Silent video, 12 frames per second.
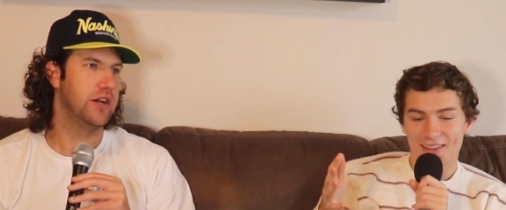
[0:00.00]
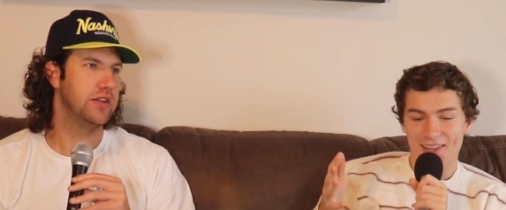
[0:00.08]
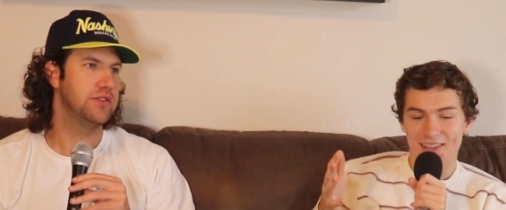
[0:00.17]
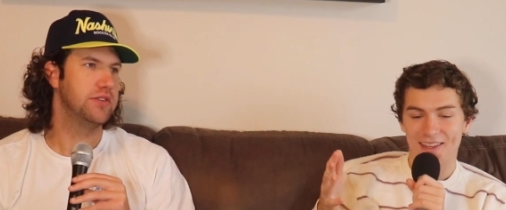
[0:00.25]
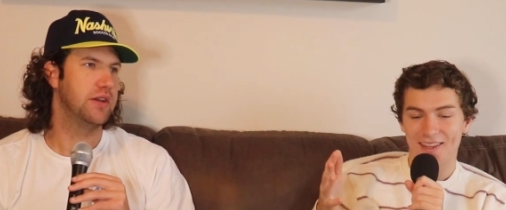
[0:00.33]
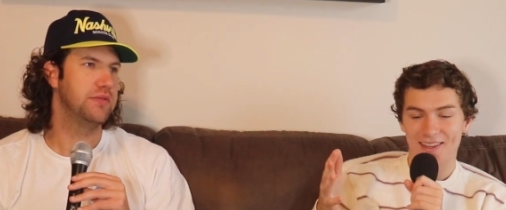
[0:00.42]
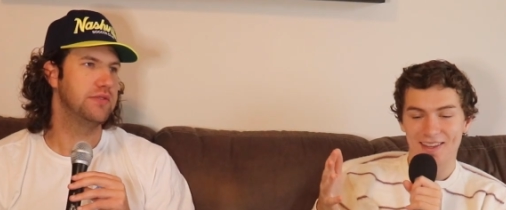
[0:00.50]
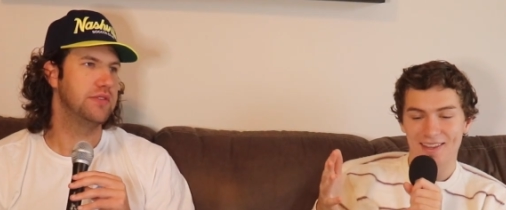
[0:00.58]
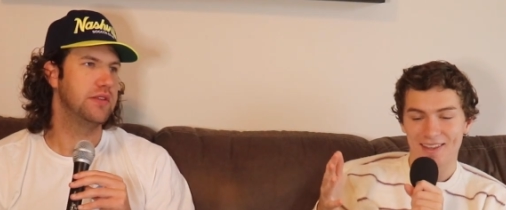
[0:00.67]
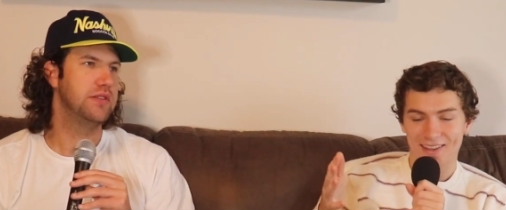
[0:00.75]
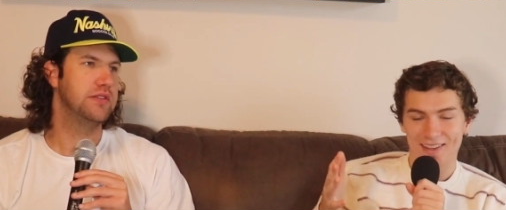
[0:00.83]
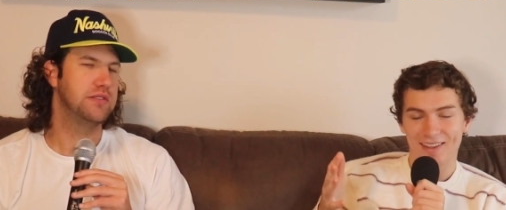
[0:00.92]
Speaker 1: Josh. That was
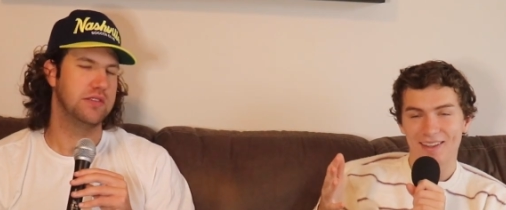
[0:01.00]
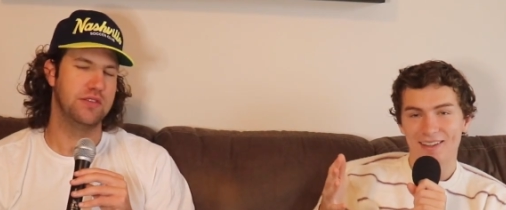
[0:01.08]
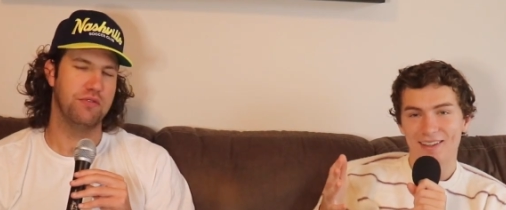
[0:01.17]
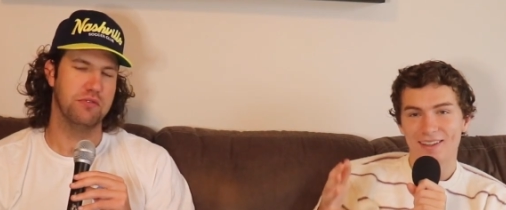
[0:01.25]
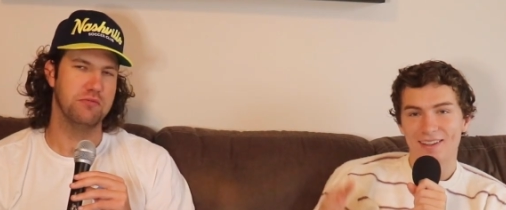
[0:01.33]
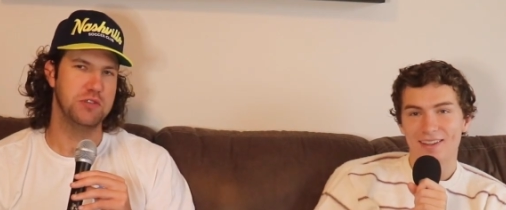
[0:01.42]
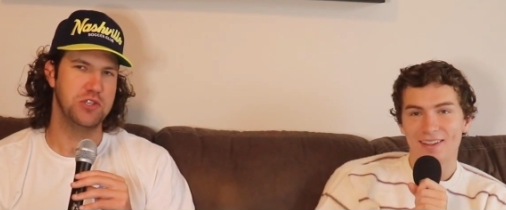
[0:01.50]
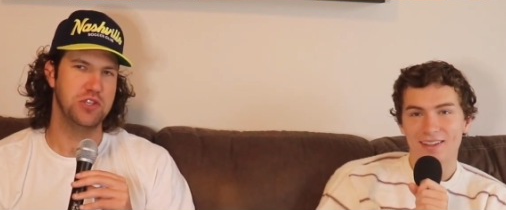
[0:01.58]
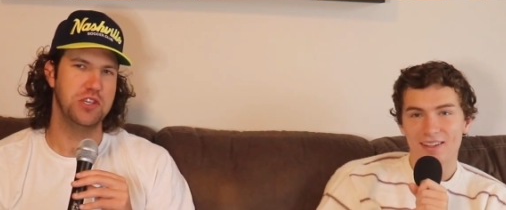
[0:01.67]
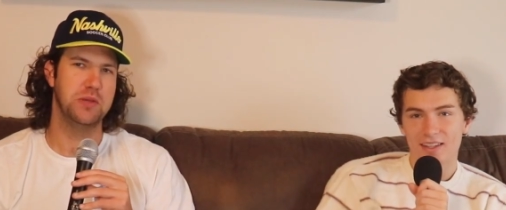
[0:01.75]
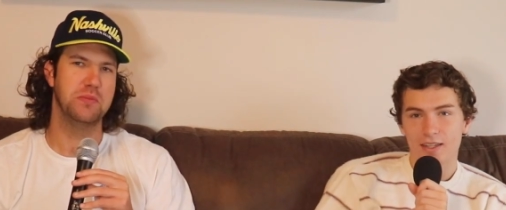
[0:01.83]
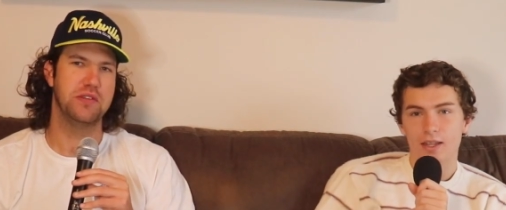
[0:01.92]
this is a different
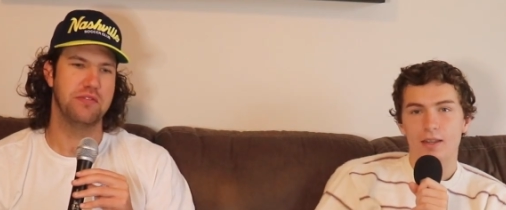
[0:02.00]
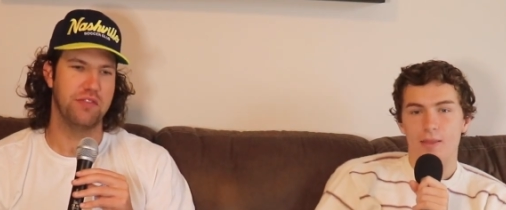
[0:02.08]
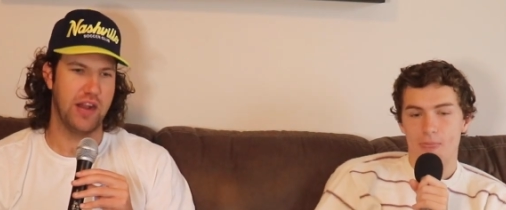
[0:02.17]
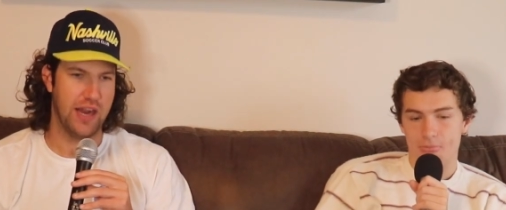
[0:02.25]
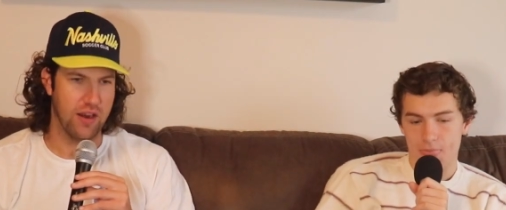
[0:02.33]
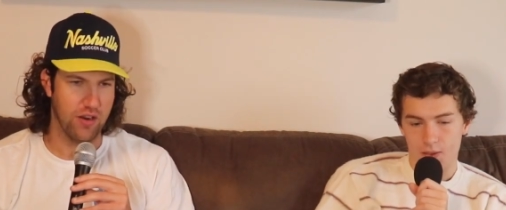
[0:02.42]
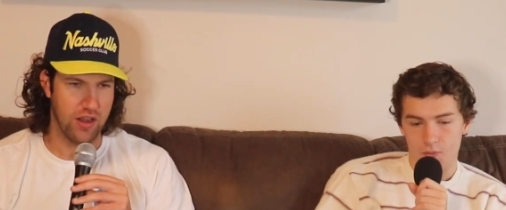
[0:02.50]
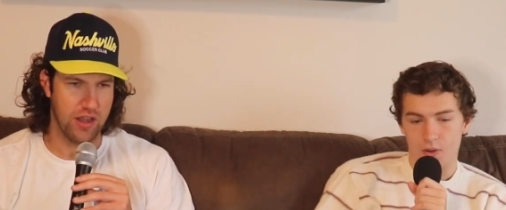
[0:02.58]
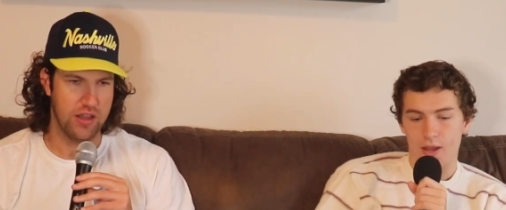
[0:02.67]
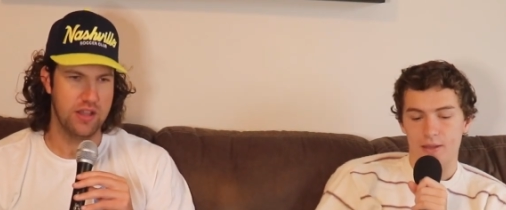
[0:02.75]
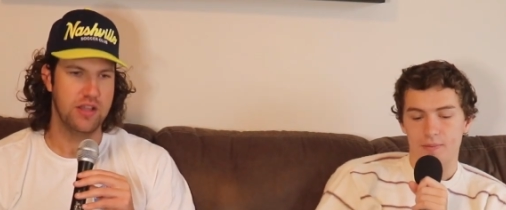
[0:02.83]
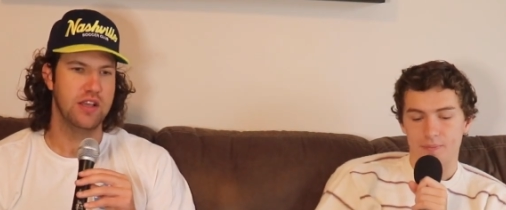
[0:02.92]
regime, a different era.
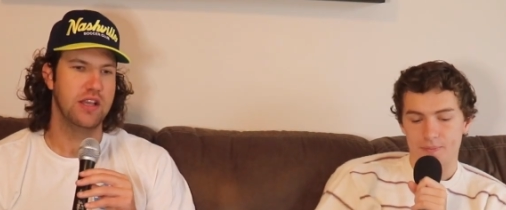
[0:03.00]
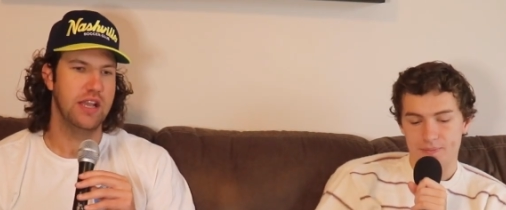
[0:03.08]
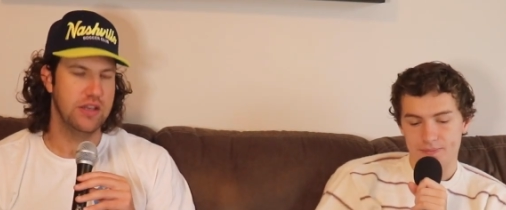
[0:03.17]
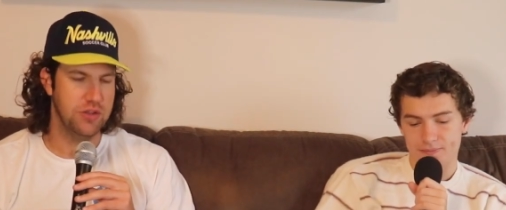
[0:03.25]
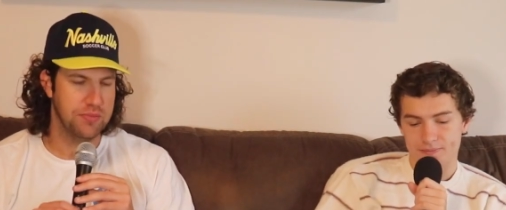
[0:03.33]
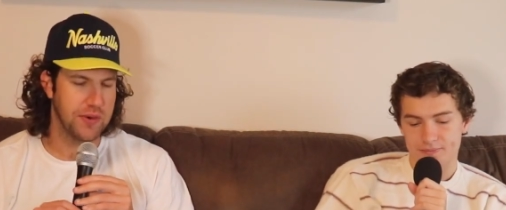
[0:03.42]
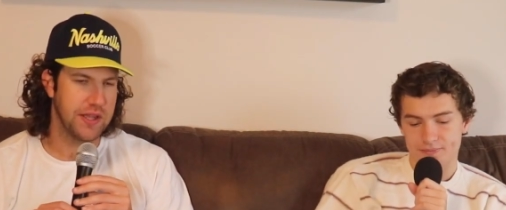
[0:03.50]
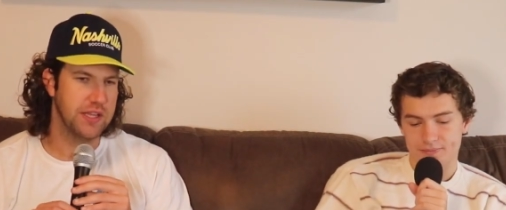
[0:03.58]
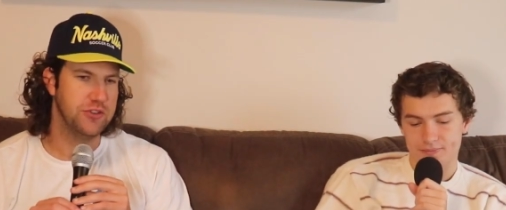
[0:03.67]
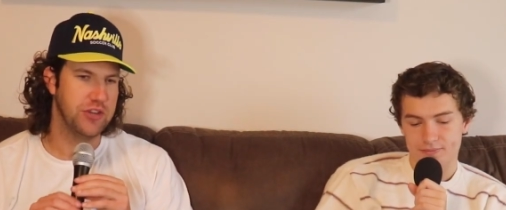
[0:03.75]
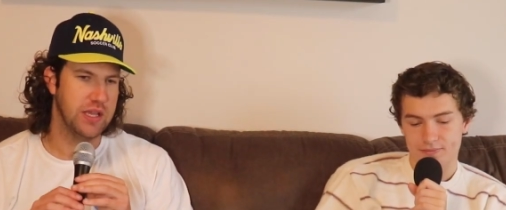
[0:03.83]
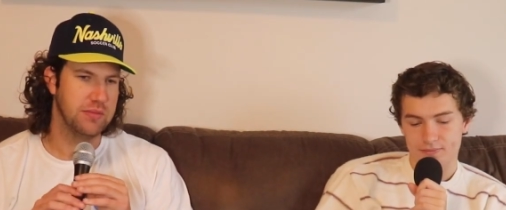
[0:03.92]
Right. And you bring in
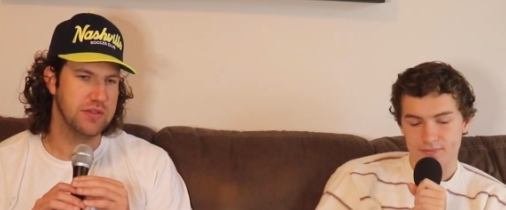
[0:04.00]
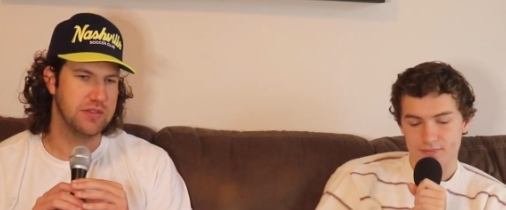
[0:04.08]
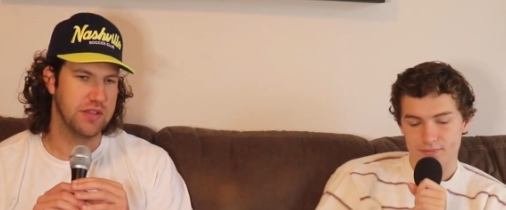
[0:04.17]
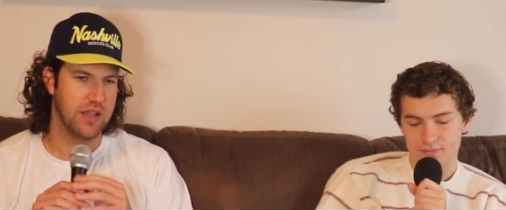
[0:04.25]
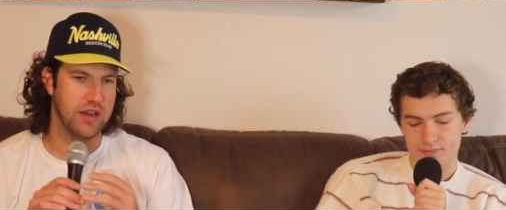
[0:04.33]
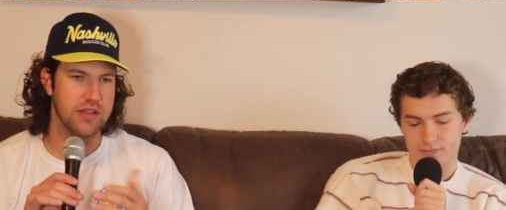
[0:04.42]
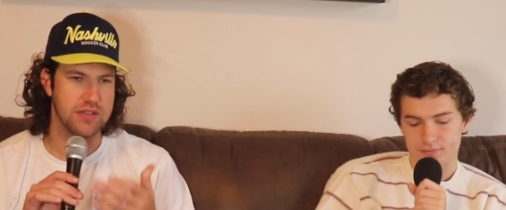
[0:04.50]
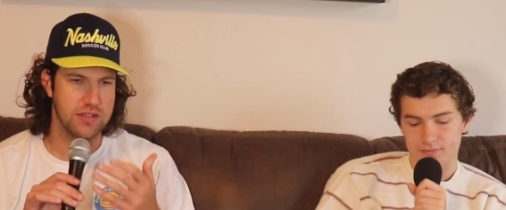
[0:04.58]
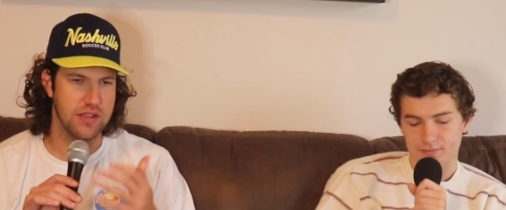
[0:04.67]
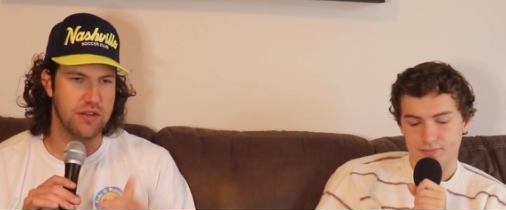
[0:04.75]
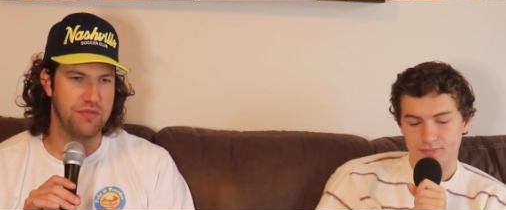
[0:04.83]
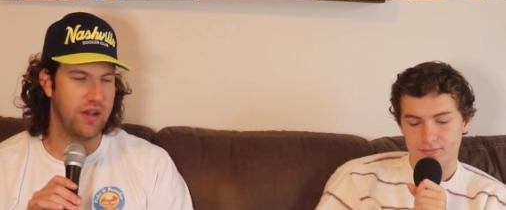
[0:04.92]
Jameis to kind of
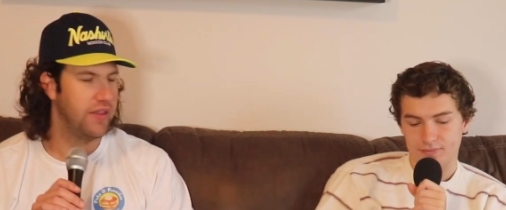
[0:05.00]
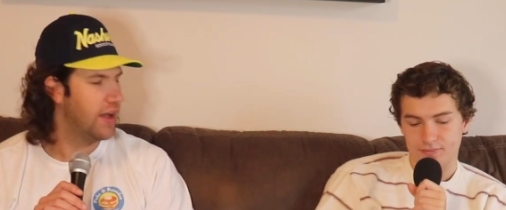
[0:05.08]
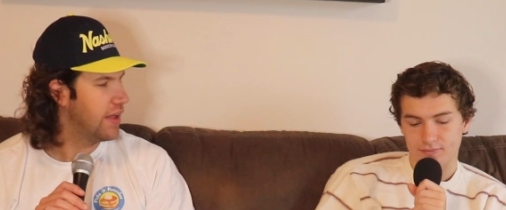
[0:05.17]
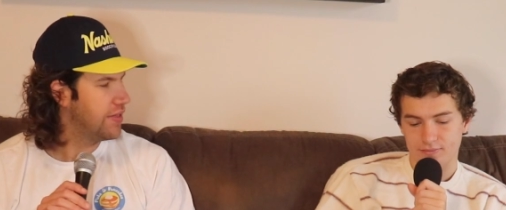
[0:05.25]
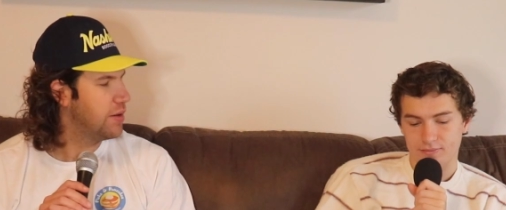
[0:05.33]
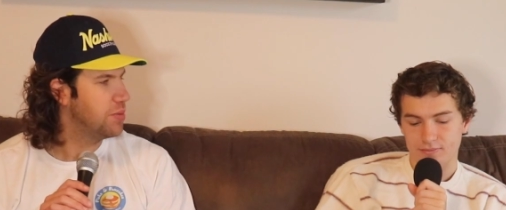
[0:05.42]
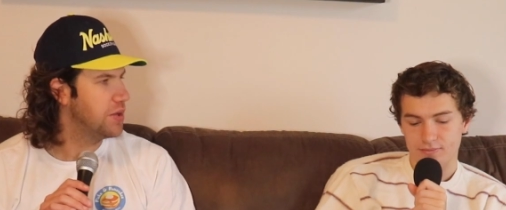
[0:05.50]
solidify that. That